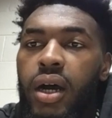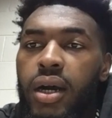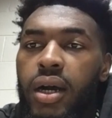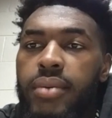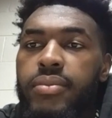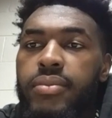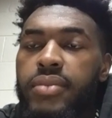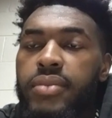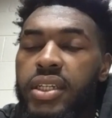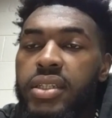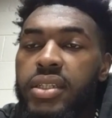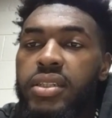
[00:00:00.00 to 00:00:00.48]

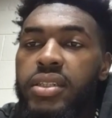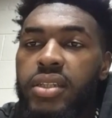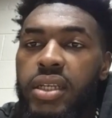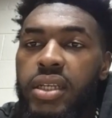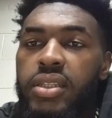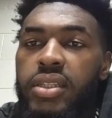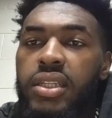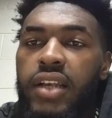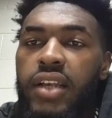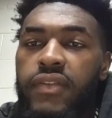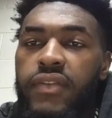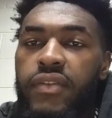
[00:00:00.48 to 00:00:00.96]

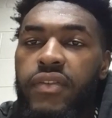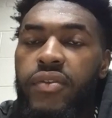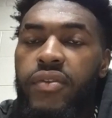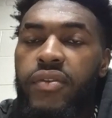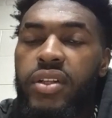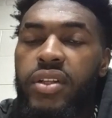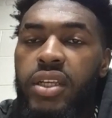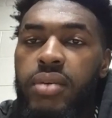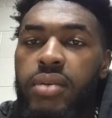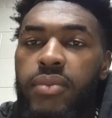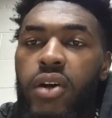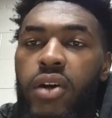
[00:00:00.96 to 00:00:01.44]
he's definitely
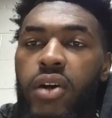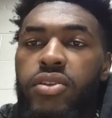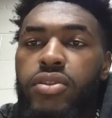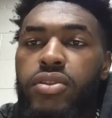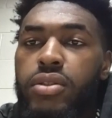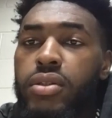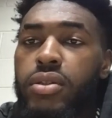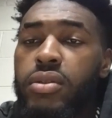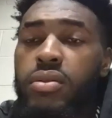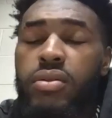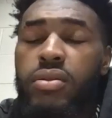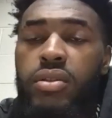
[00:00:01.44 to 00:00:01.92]
really
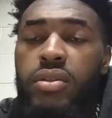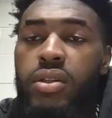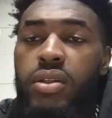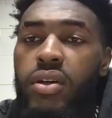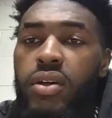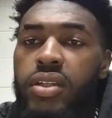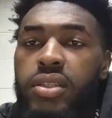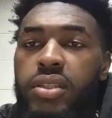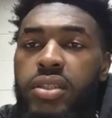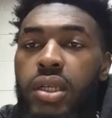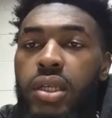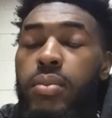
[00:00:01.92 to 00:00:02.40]
emotional. You
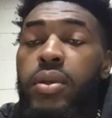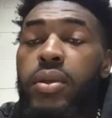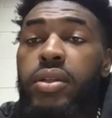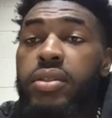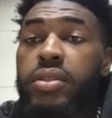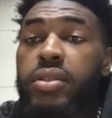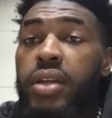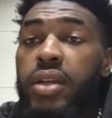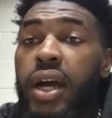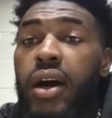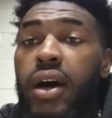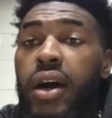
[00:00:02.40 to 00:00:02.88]
know, similar
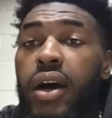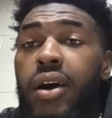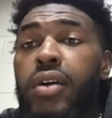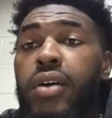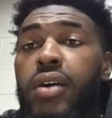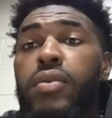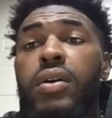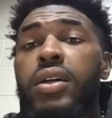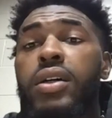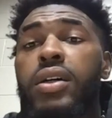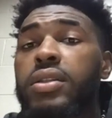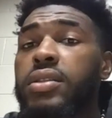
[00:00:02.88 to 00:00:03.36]
to how I
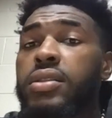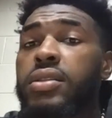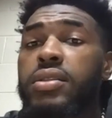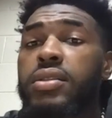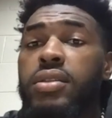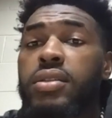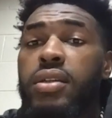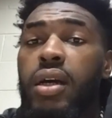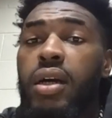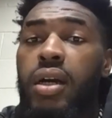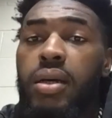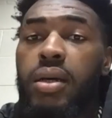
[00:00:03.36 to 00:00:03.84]
was.
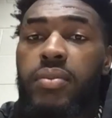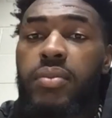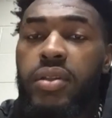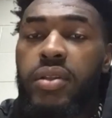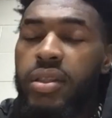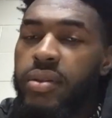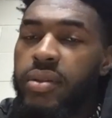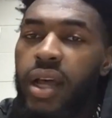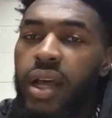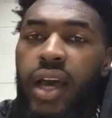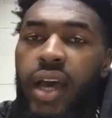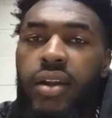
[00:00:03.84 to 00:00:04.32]

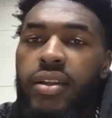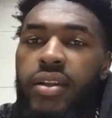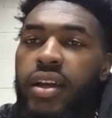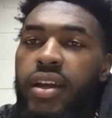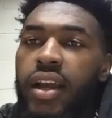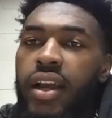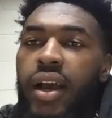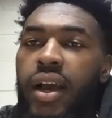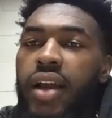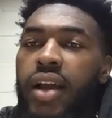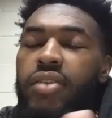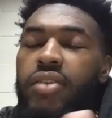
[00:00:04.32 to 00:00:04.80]
I
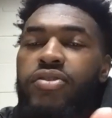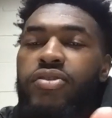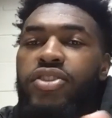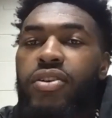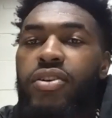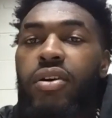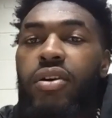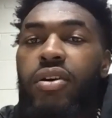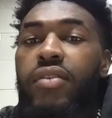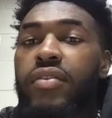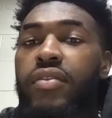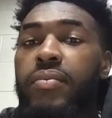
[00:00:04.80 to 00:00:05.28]
don't
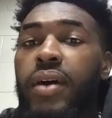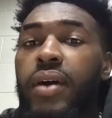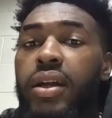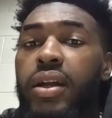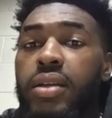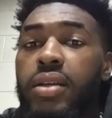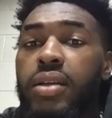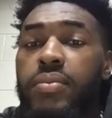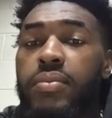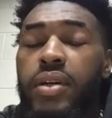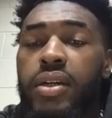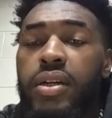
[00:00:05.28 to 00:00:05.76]
show
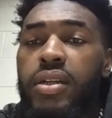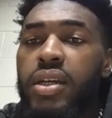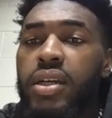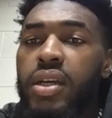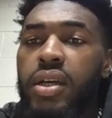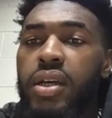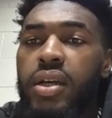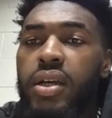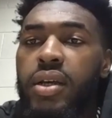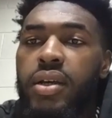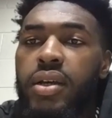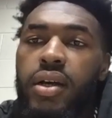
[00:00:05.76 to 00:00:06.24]
everybody, but.
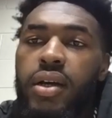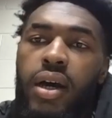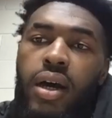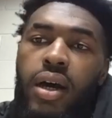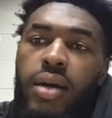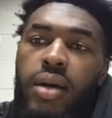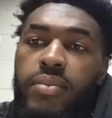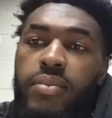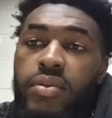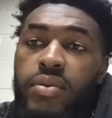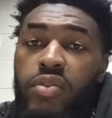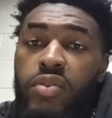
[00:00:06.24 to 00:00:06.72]

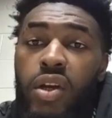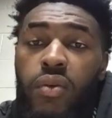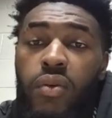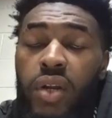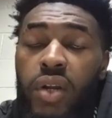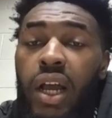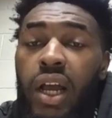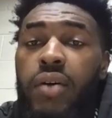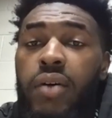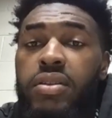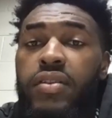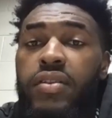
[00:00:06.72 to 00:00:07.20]
You know,
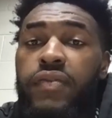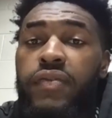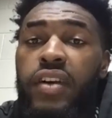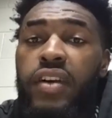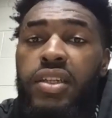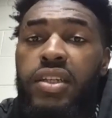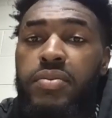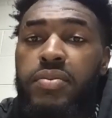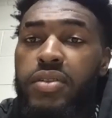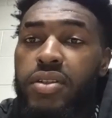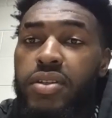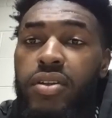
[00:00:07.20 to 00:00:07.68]
when I was a
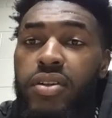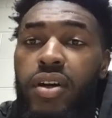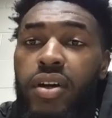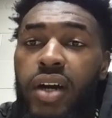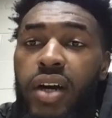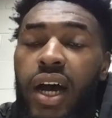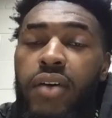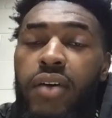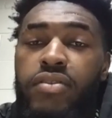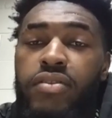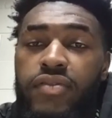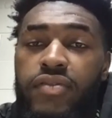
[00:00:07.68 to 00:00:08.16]
freshman, you
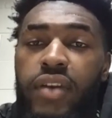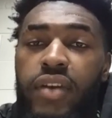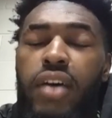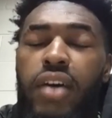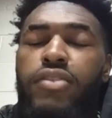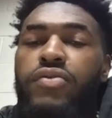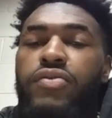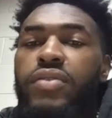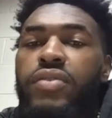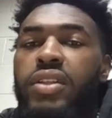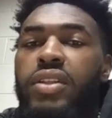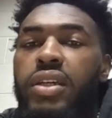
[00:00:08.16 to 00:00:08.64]
know, I was
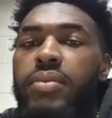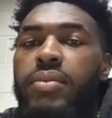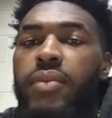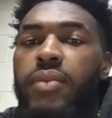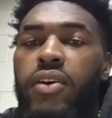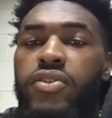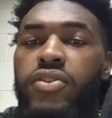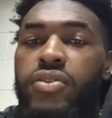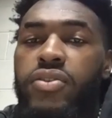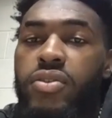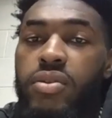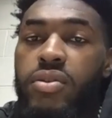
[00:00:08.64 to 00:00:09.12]
really
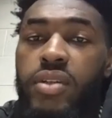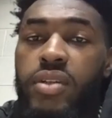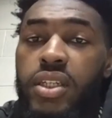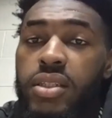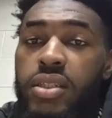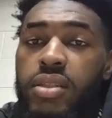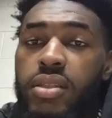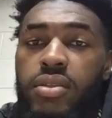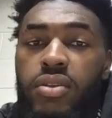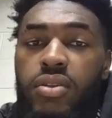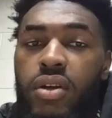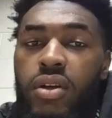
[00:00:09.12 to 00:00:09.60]
emotional
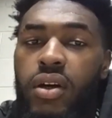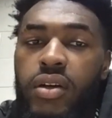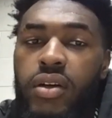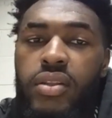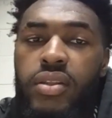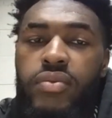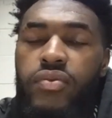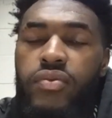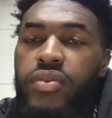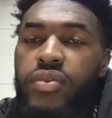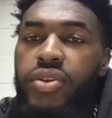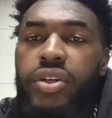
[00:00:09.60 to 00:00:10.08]
because, you know,
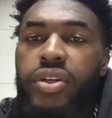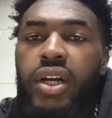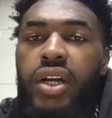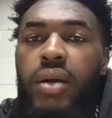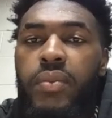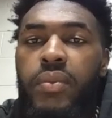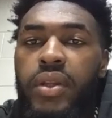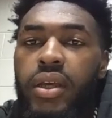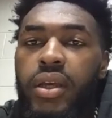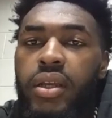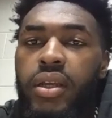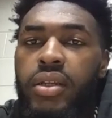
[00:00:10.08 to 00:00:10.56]
when you're
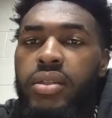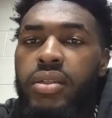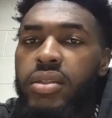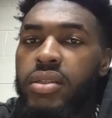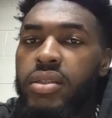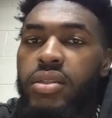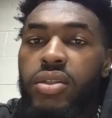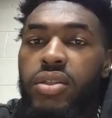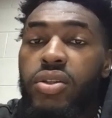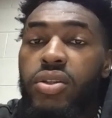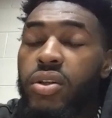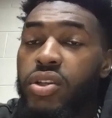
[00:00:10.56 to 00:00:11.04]
coming in,
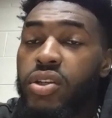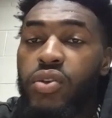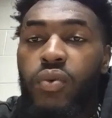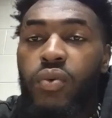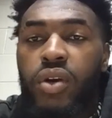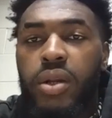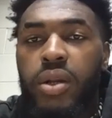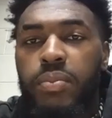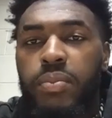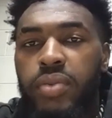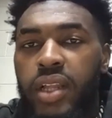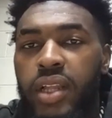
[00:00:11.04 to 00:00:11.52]
you know, you
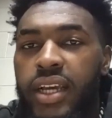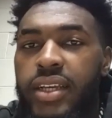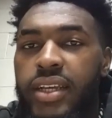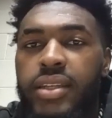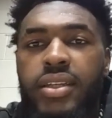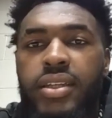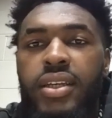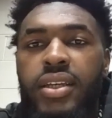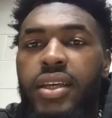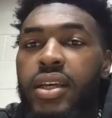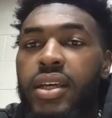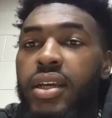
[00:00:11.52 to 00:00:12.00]
want to play
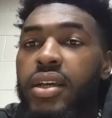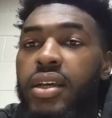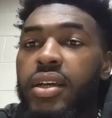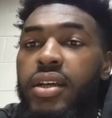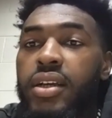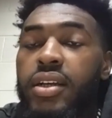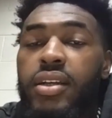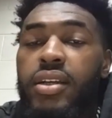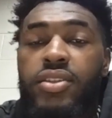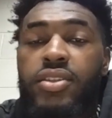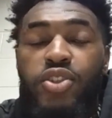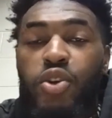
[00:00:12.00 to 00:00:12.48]

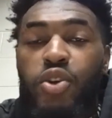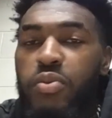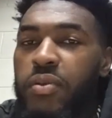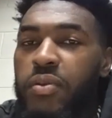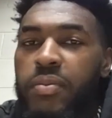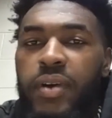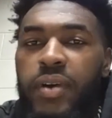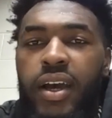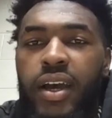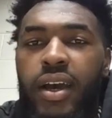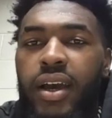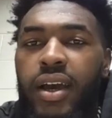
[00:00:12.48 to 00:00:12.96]
super
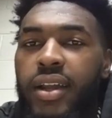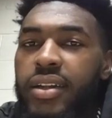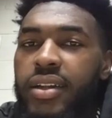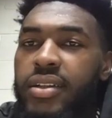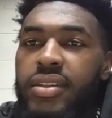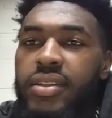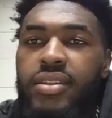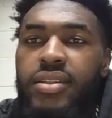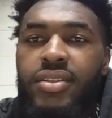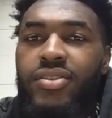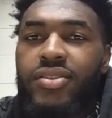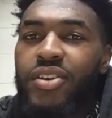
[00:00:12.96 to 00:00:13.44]
bad and,
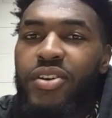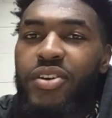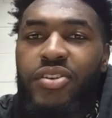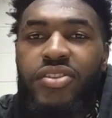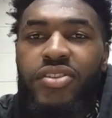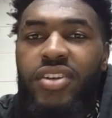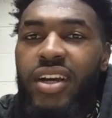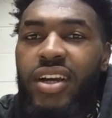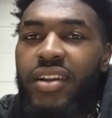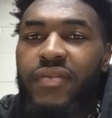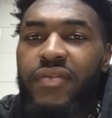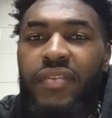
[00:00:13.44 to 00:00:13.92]
you know, you're
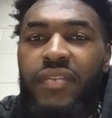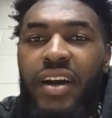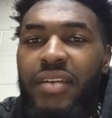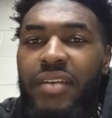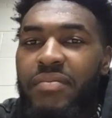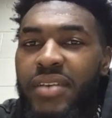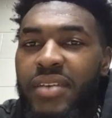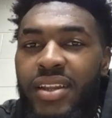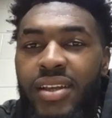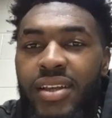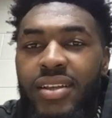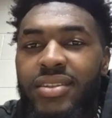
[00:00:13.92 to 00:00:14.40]
trying to find
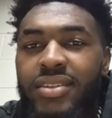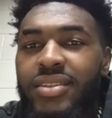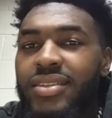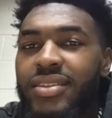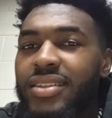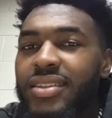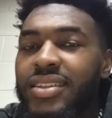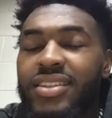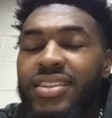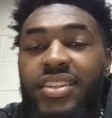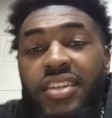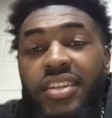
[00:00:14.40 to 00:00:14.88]
minutes.
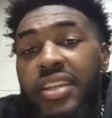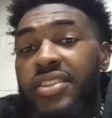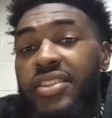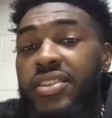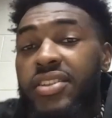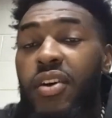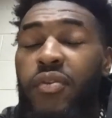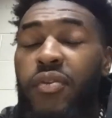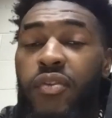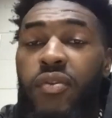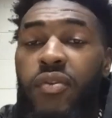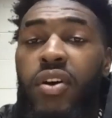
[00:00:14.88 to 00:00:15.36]
It's
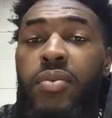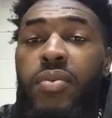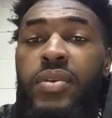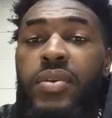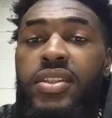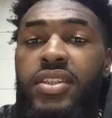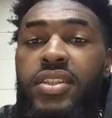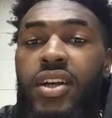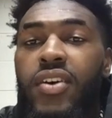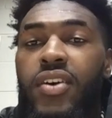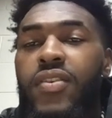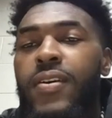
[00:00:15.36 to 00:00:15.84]
overwhelming.
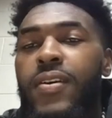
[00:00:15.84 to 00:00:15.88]
So,